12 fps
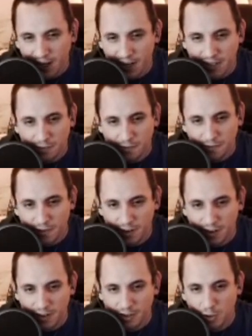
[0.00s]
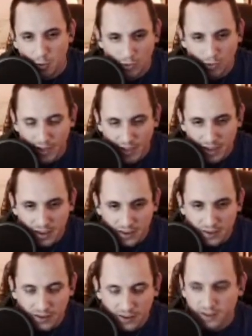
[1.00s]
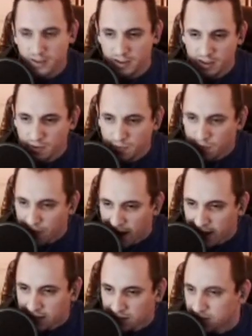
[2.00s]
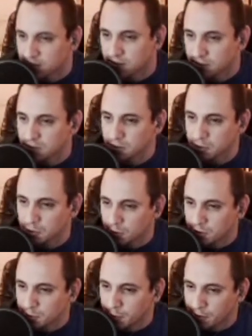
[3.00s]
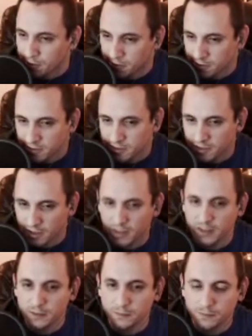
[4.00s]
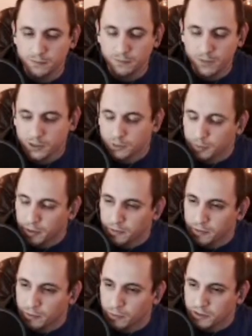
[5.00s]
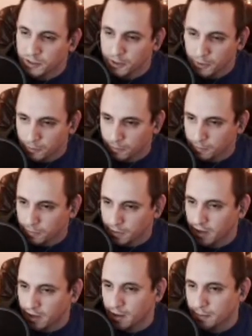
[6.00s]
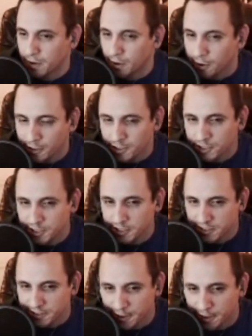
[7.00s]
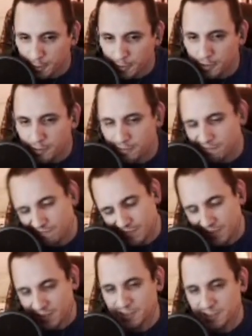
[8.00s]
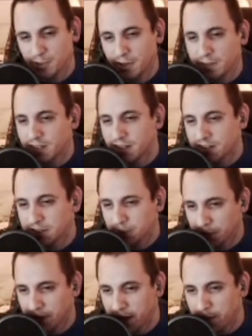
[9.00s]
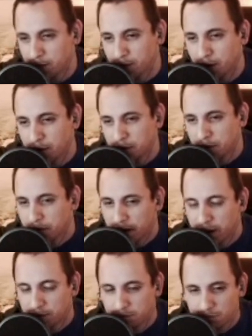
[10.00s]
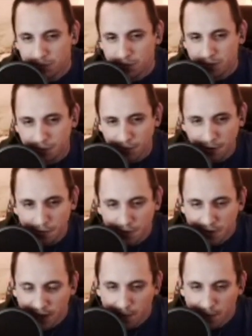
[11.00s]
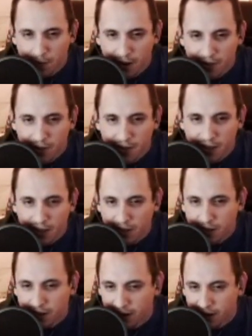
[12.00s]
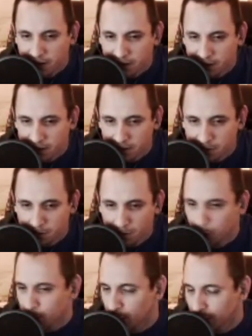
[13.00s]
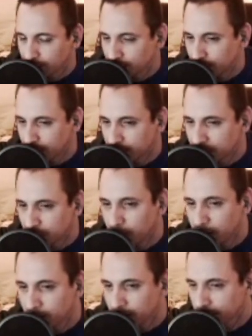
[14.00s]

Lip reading: and if you like fast, short speed runs, this is a pretty fun one to do. The RNG is terrible, so you have to kind of deal with that, but other than that, it's a very fun game. I like it, and I hope you all enjoyed it as well.